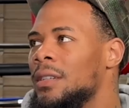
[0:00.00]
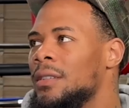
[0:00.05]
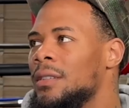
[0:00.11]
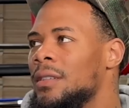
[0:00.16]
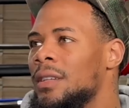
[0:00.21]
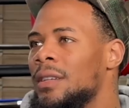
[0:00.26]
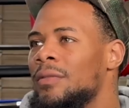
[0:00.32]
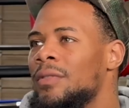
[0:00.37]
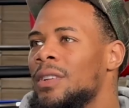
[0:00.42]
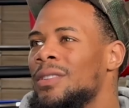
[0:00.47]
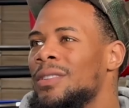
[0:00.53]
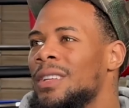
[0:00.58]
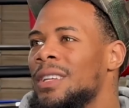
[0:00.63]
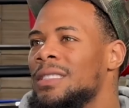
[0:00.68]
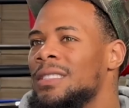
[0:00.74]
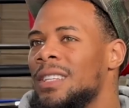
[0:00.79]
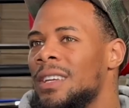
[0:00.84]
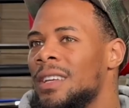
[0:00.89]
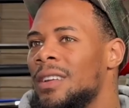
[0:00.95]
Even though they
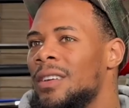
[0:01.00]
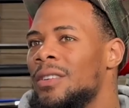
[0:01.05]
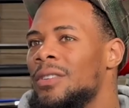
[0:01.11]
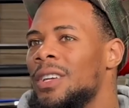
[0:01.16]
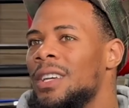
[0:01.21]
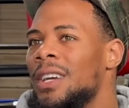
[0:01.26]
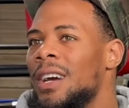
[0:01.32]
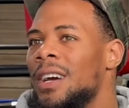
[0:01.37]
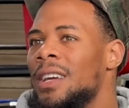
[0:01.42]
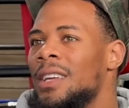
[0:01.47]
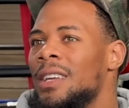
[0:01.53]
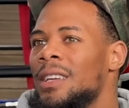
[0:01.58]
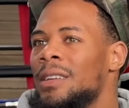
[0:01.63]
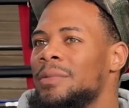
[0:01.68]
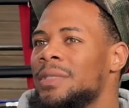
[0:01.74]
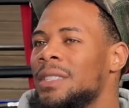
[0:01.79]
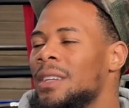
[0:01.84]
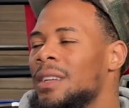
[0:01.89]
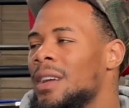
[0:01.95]
saying, "Oh, he got hit, he
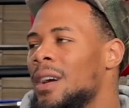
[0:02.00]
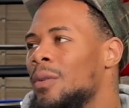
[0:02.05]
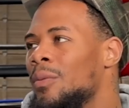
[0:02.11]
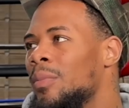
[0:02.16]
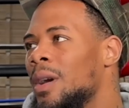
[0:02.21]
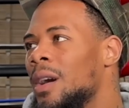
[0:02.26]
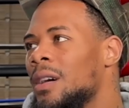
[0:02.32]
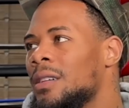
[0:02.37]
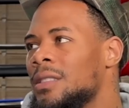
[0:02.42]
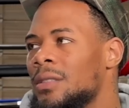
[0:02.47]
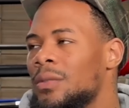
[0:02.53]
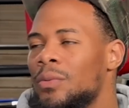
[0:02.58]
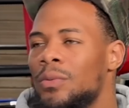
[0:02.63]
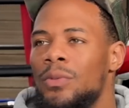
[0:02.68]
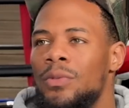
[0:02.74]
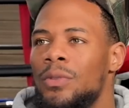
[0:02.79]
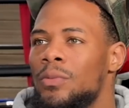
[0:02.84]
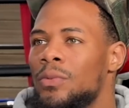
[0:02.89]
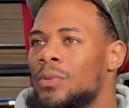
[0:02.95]
was getting out boxing,
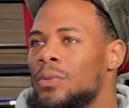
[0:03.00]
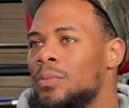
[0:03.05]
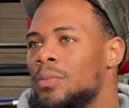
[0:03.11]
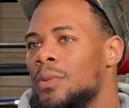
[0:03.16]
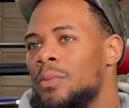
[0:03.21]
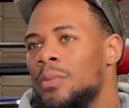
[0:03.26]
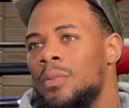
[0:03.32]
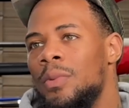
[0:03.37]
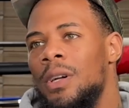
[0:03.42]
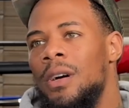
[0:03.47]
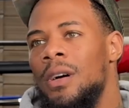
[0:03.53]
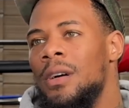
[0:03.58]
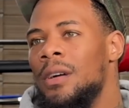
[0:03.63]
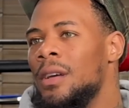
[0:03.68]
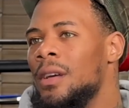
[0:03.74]
whoop-de-whoop, blah blah blah,"